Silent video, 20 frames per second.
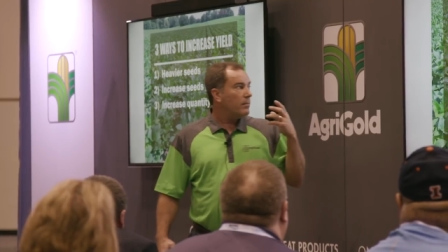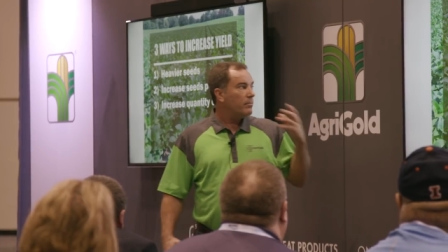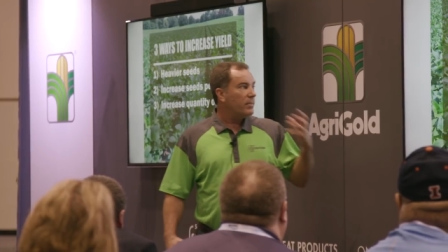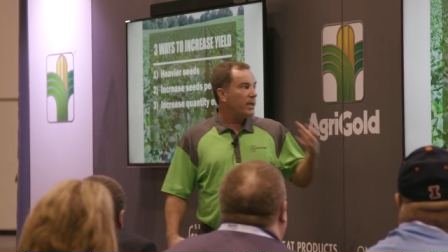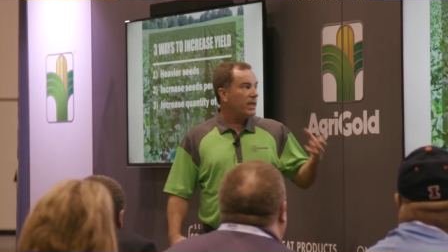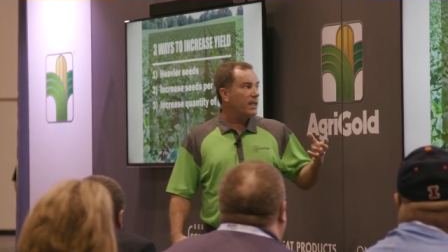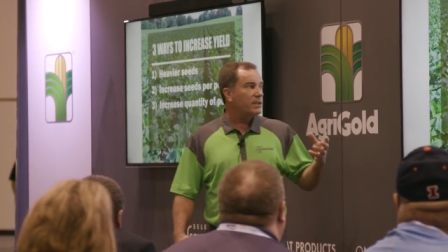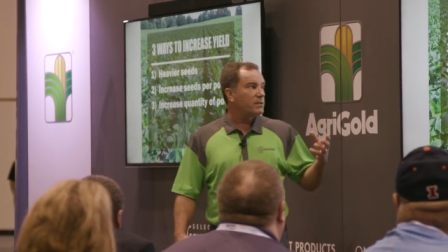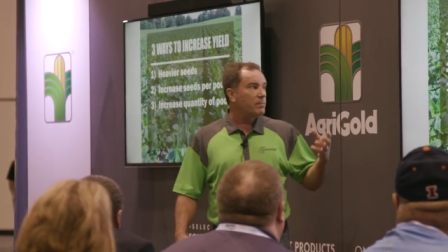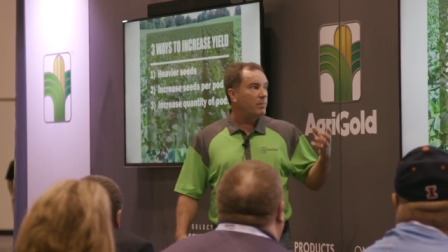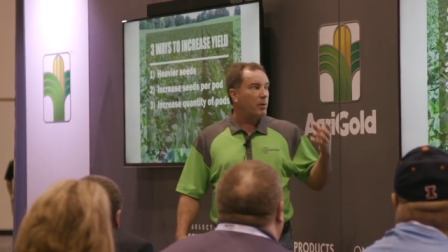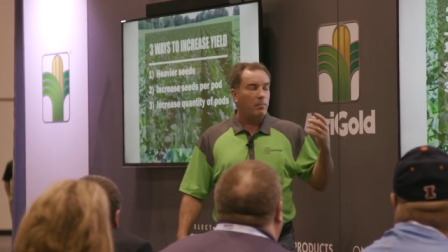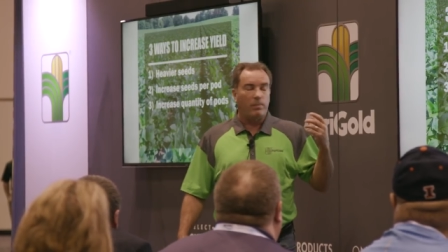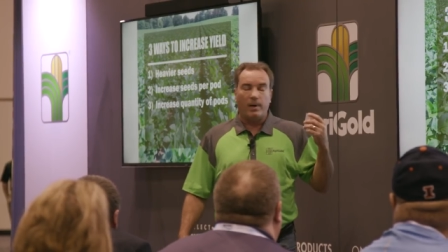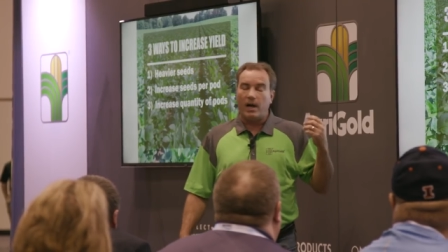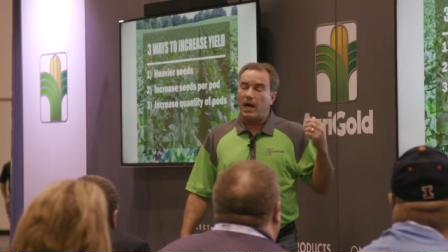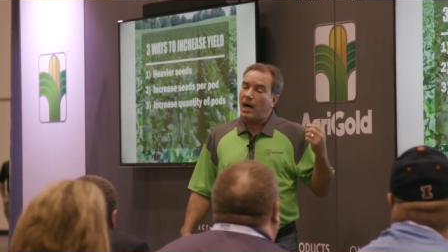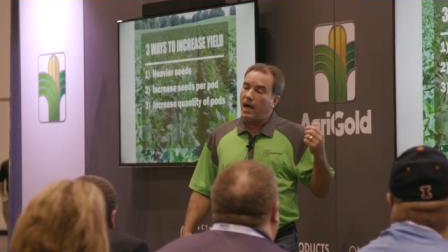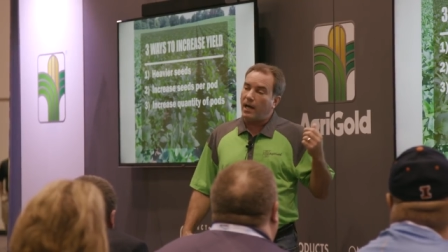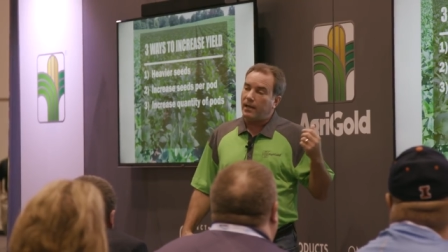beans per
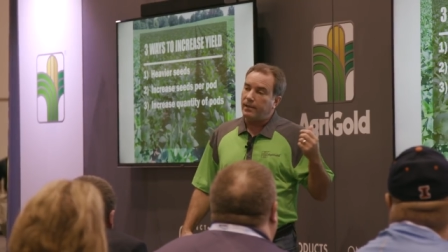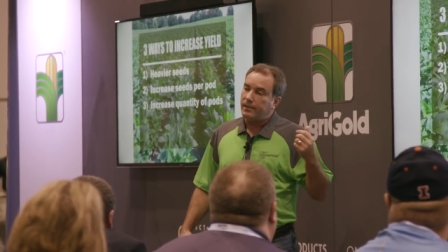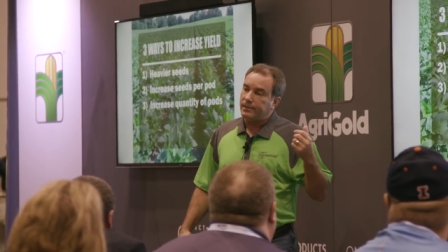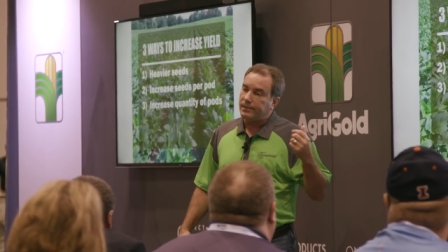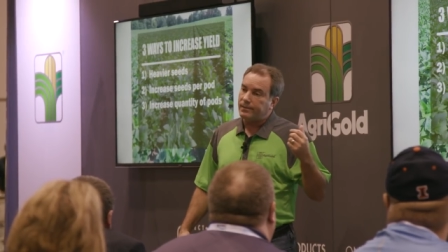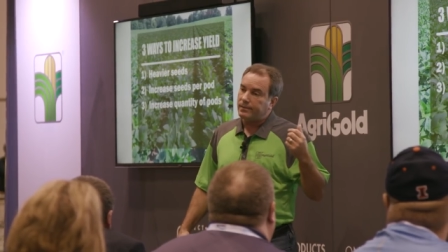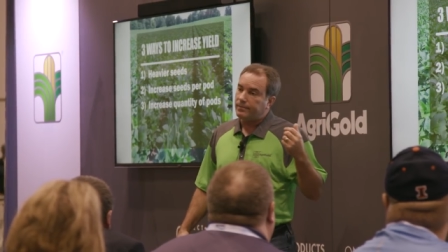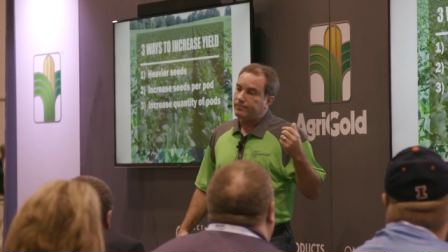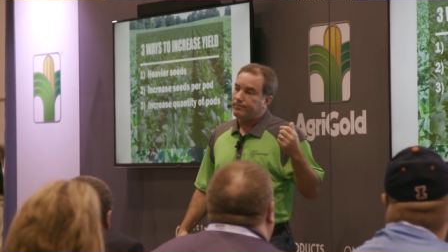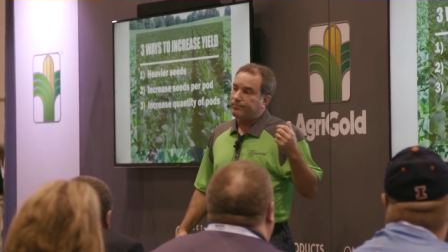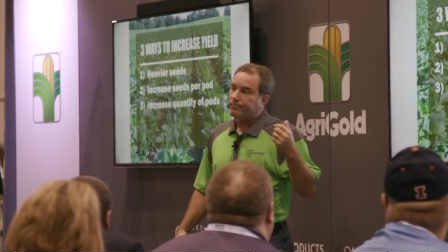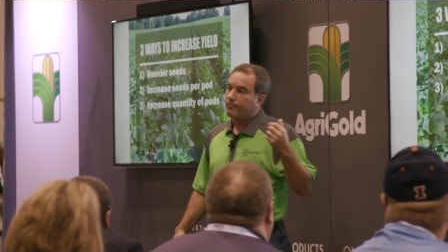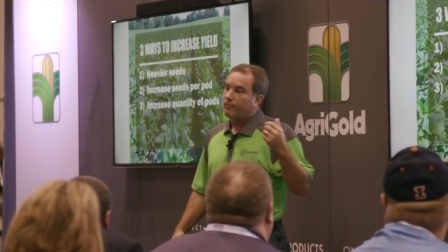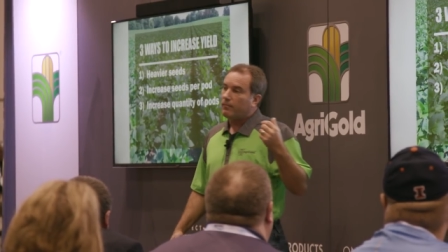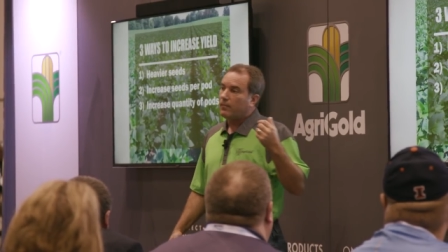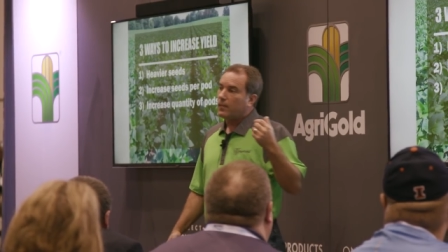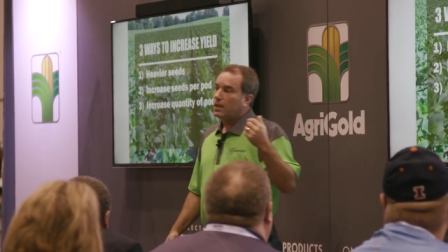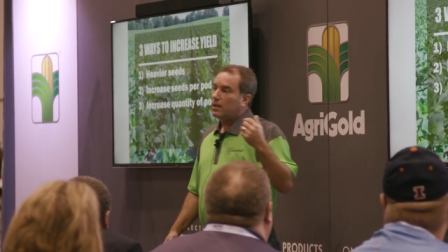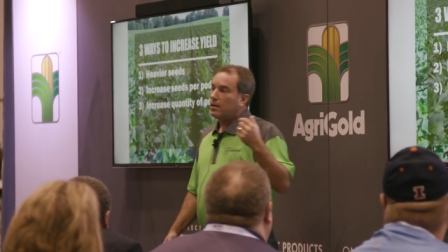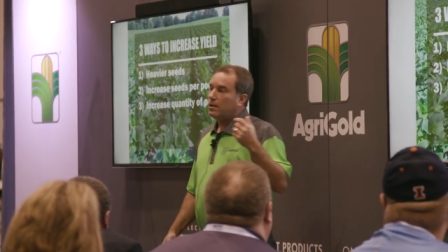pod.
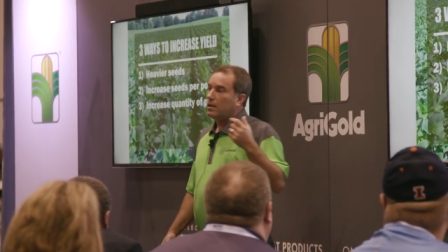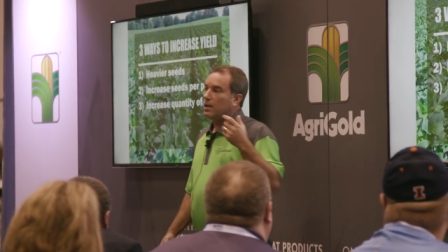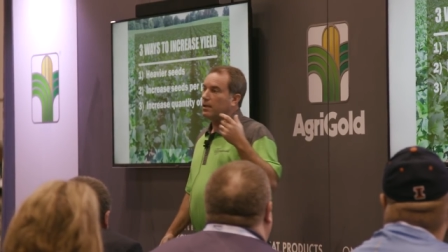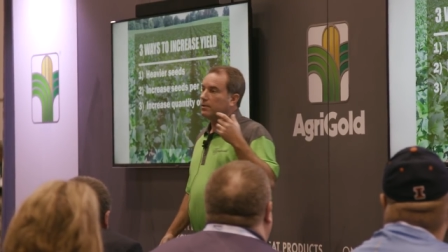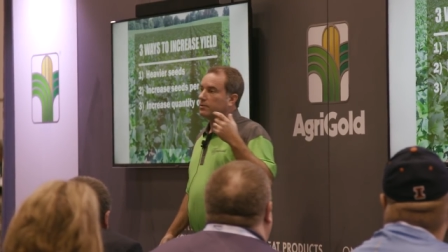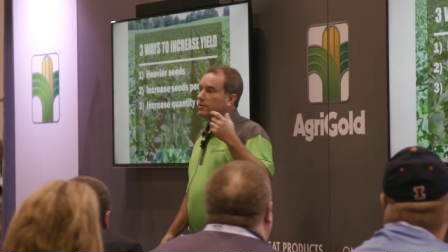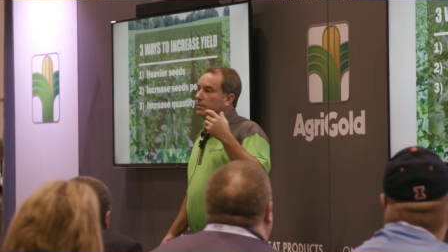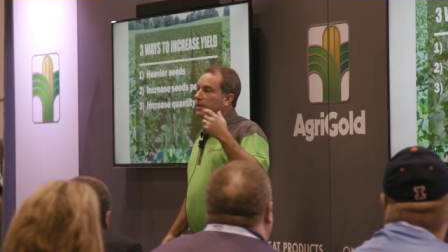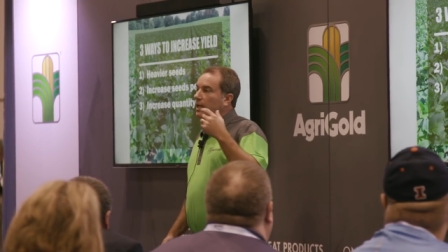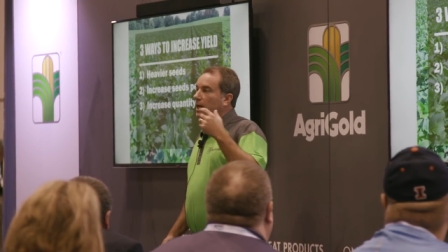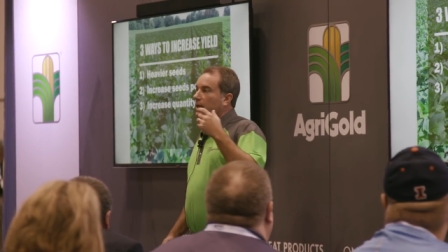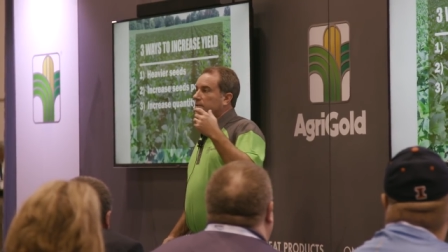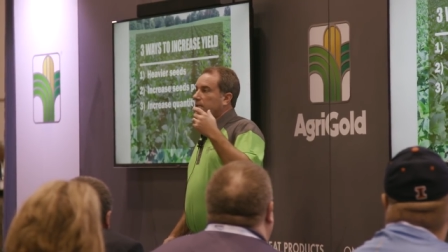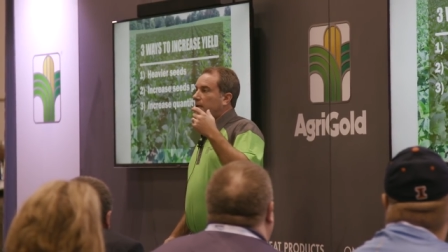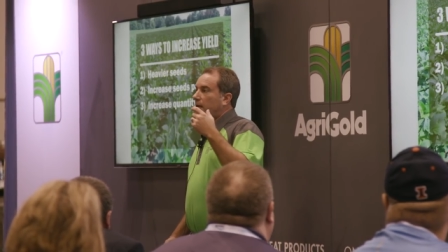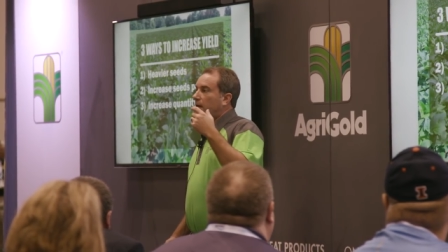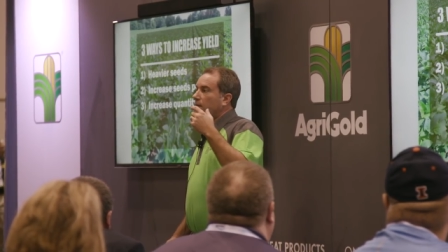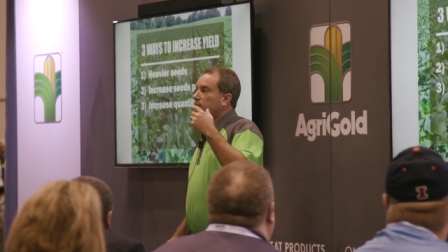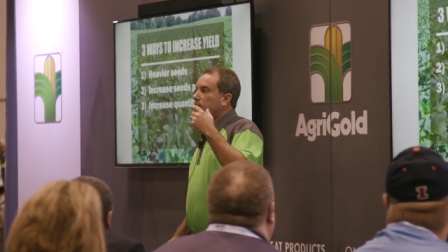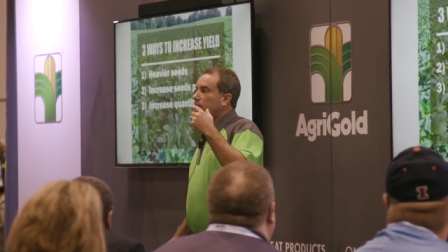In
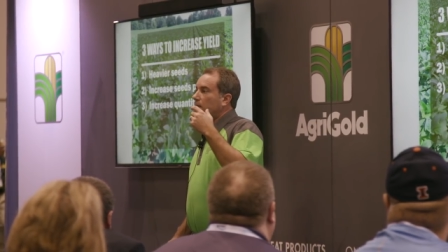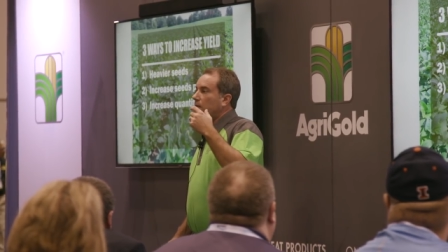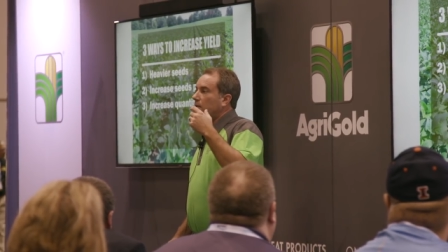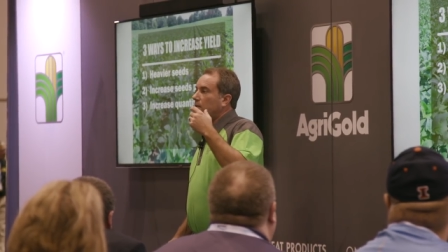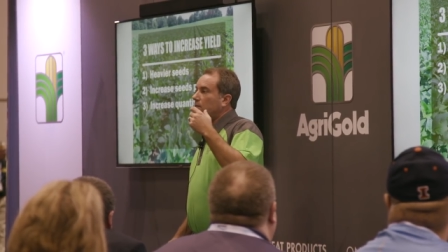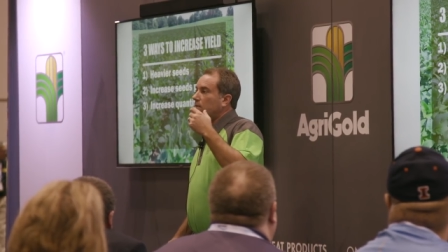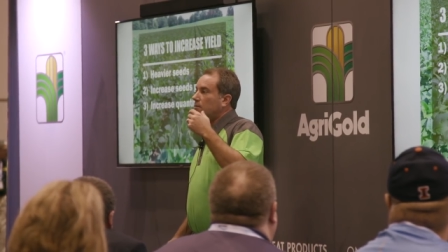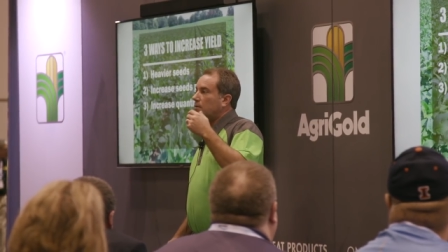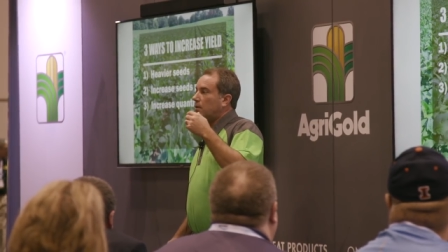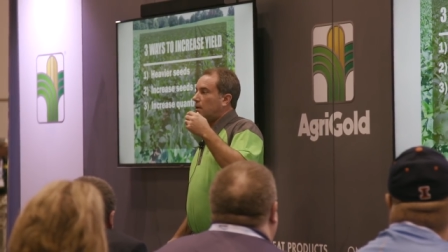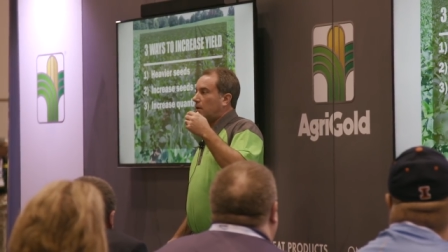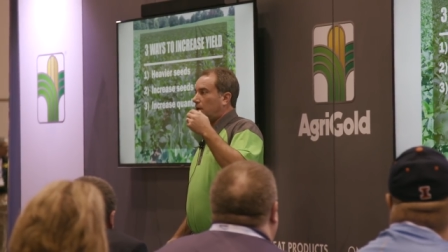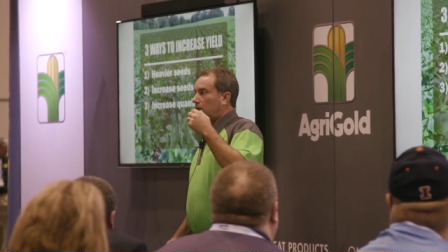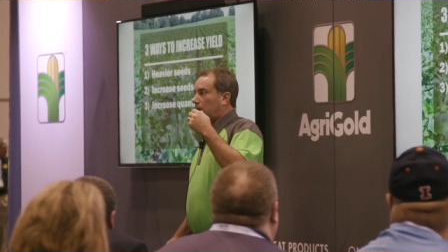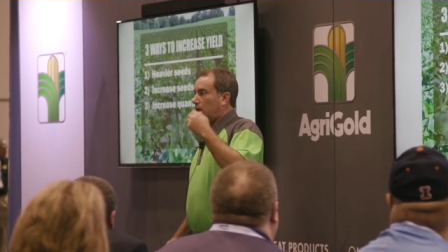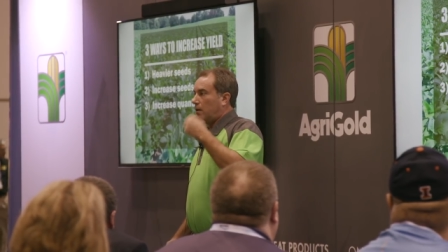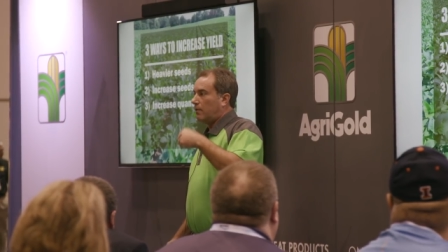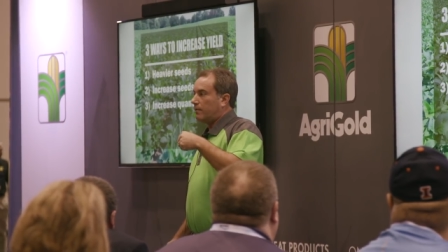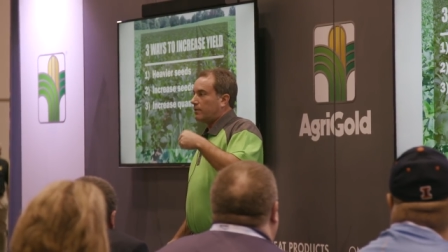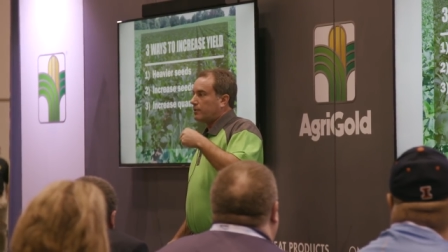2018, a
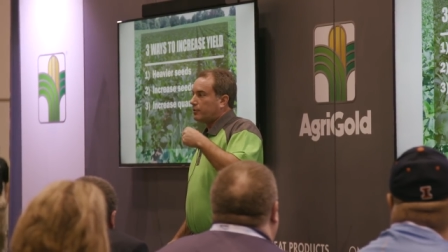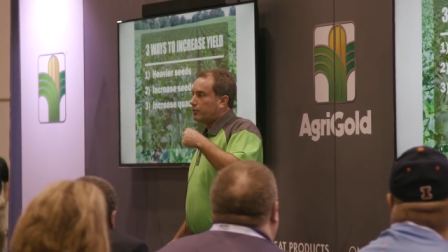little over